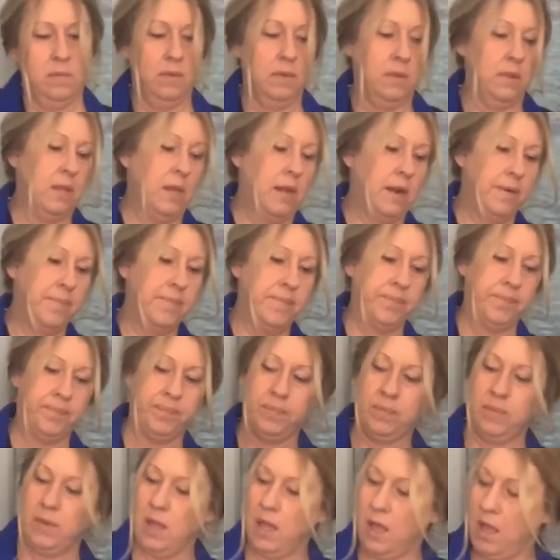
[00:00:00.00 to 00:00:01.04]
There.
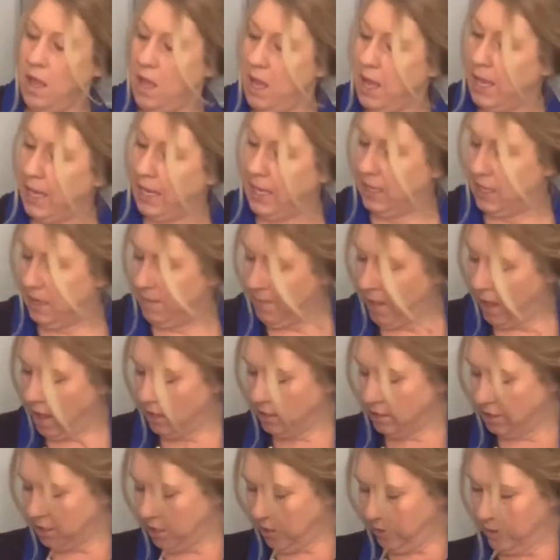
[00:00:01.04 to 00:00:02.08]
And I'm
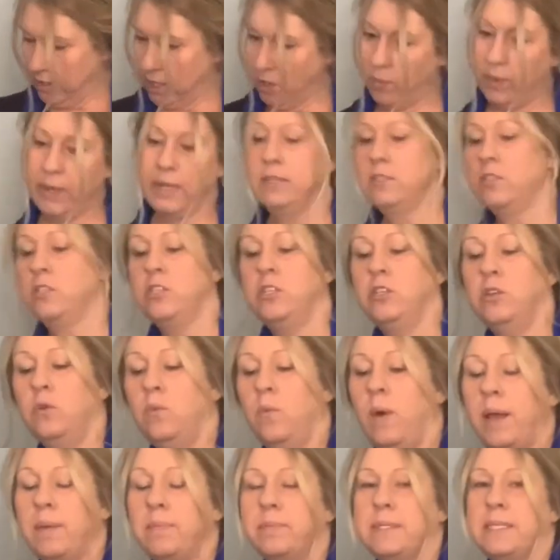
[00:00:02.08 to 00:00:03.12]
also going to
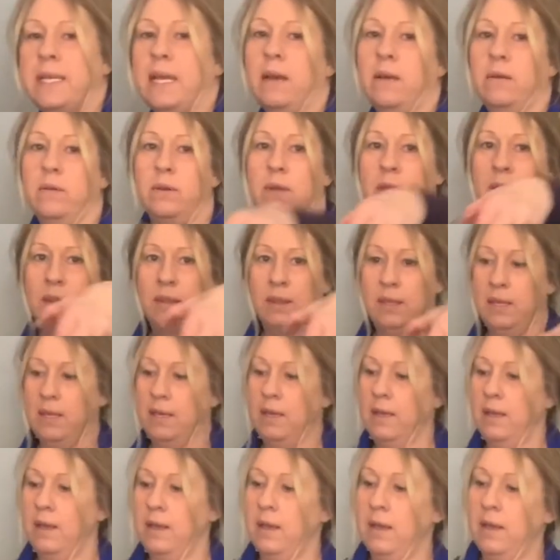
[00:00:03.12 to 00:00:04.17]
wipe down
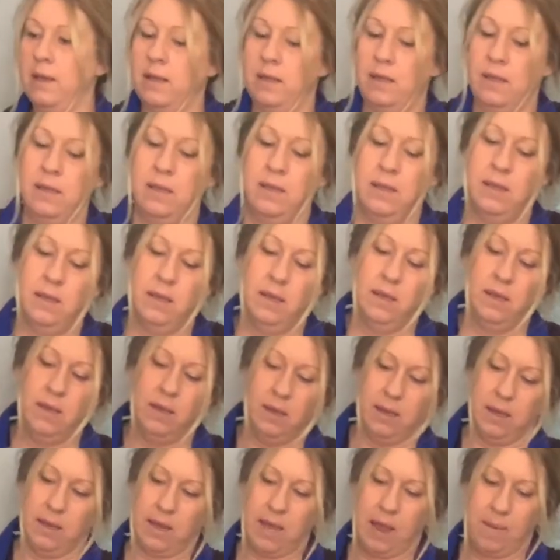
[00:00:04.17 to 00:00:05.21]
the
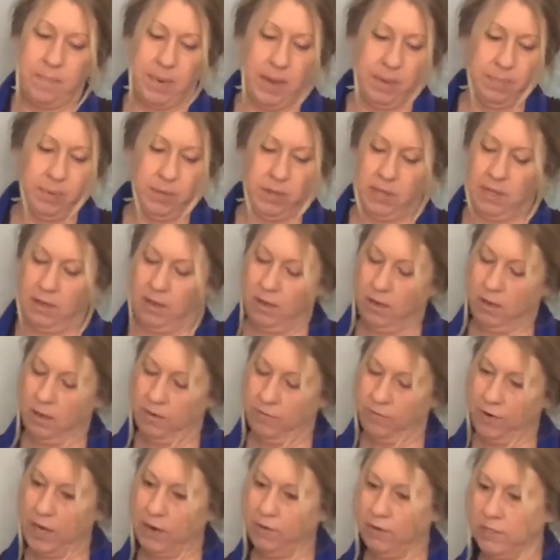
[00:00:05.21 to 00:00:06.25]
cup I put the
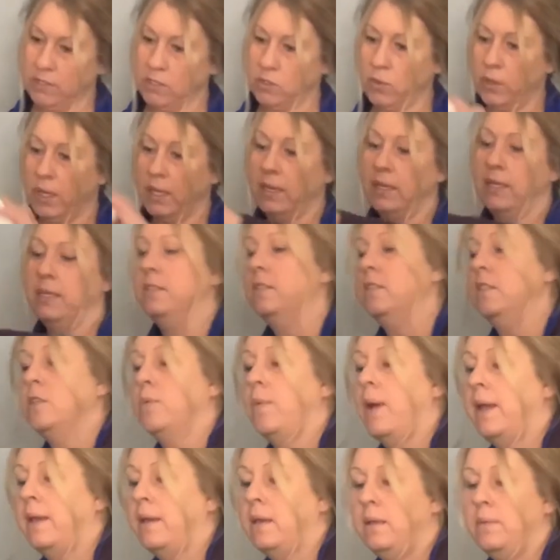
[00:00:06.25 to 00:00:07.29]
fragrance oil in so
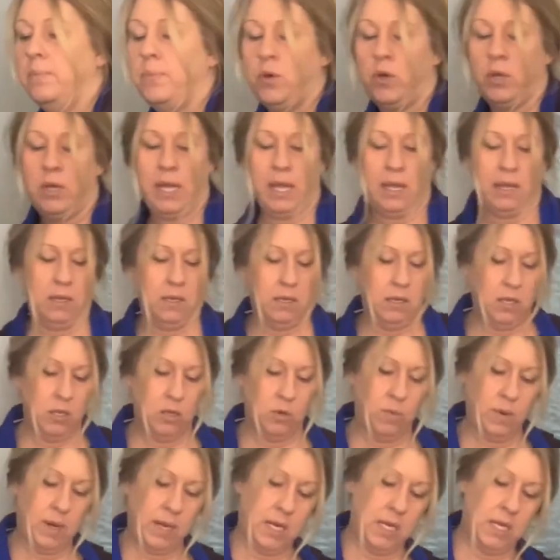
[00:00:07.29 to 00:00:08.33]
I can put a new
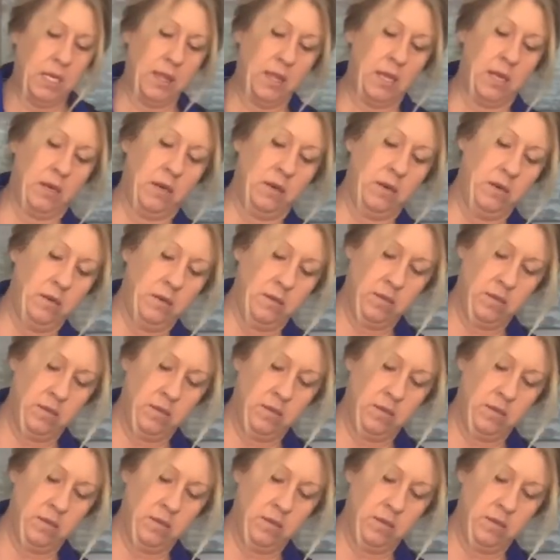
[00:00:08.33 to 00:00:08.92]
one in there.